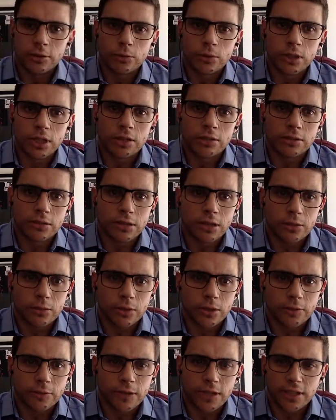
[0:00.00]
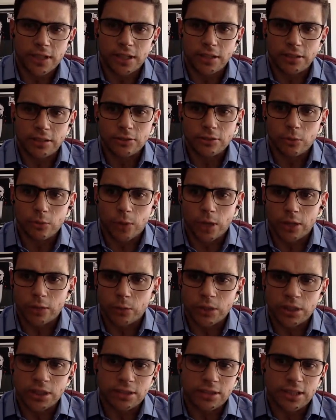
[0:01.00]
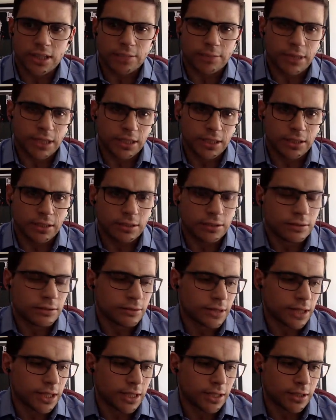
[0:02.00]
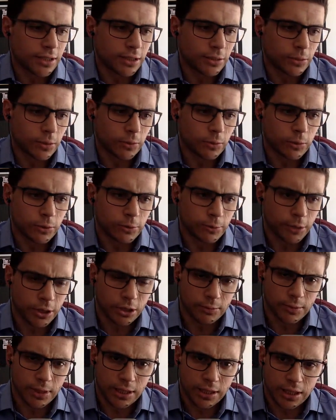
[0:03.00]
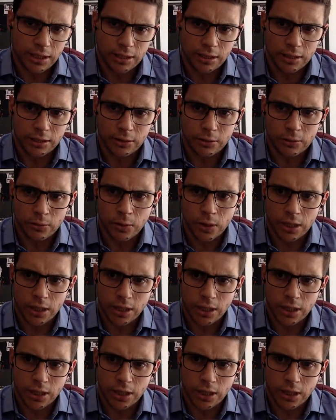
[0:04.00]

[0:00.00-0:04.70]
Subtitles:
Well, I'll start with the foundational one, which is liberty. And I think we've spoken about that quite